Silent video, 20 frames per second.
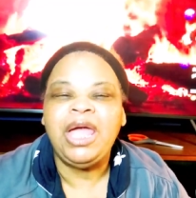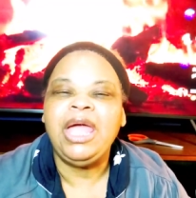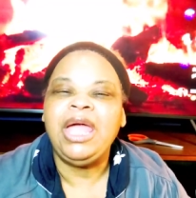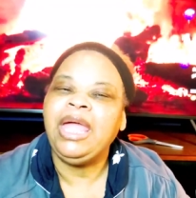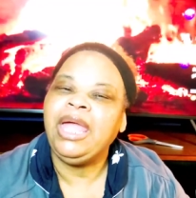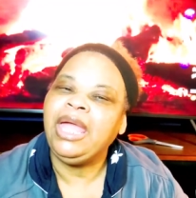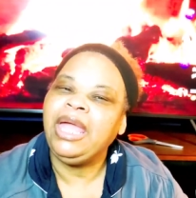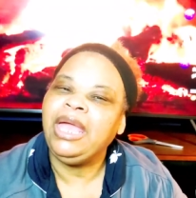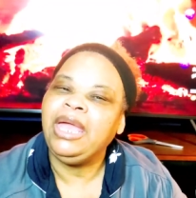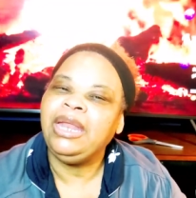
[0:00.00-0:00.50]

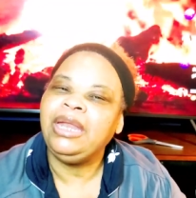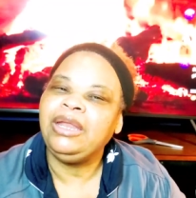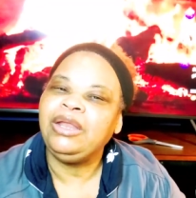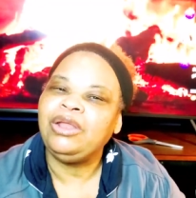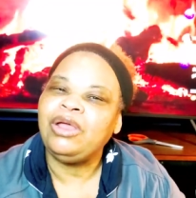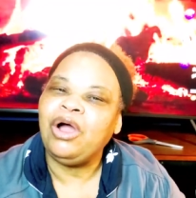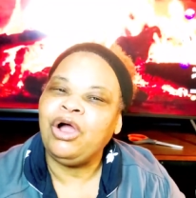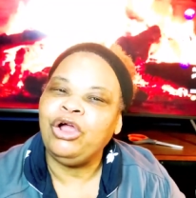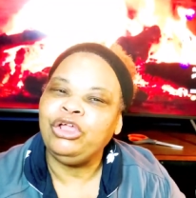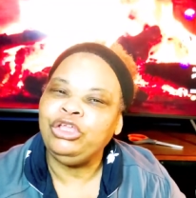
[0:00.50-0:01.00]
And
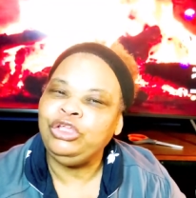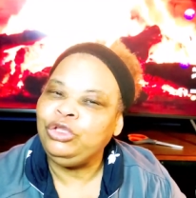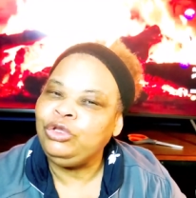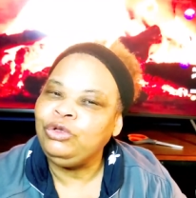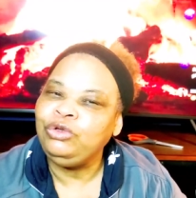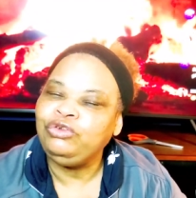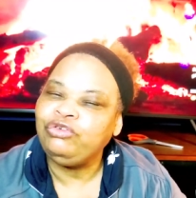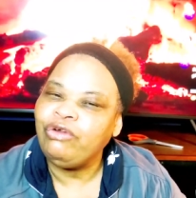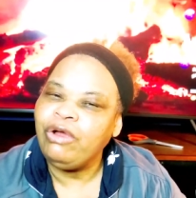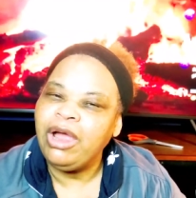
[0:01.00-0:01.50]
are
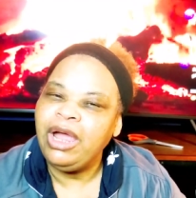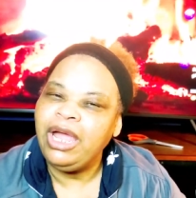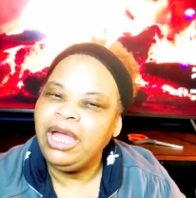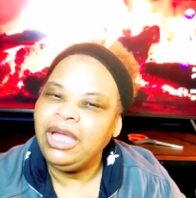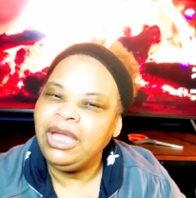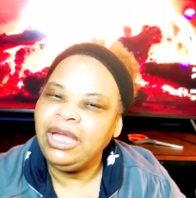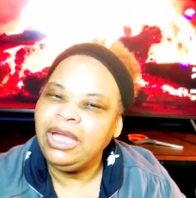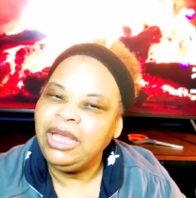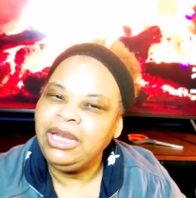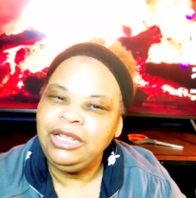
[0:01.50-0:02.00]
you
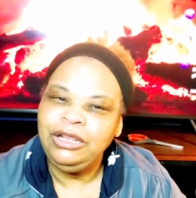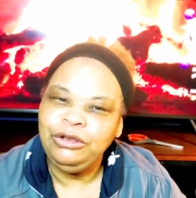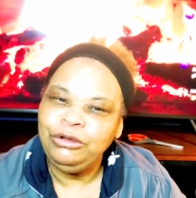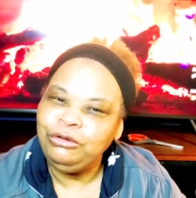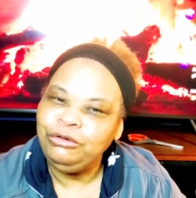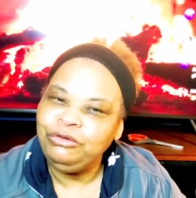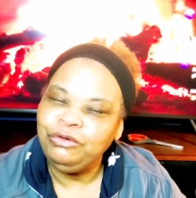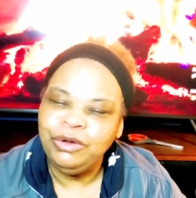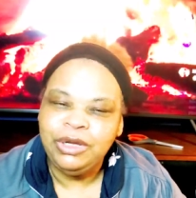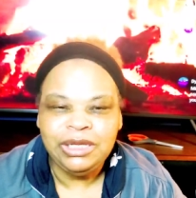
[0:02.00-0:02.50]
trying any
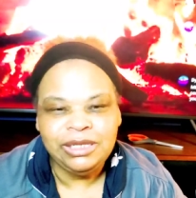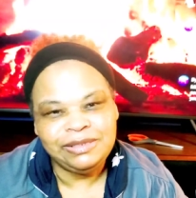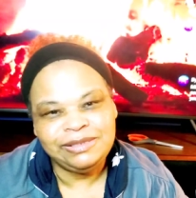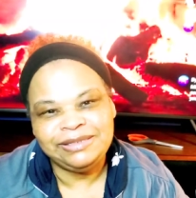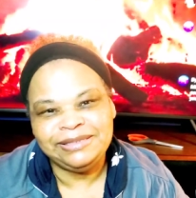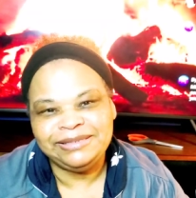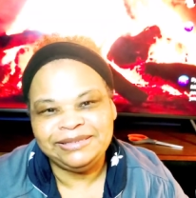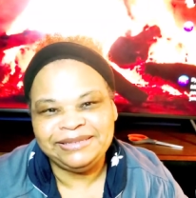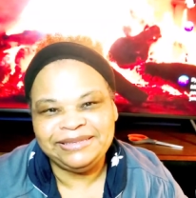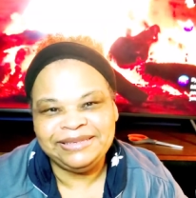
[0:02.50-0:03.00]
new
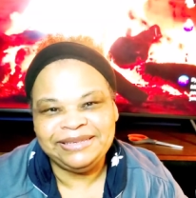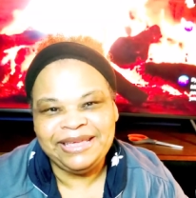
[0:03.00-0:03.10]
drinks?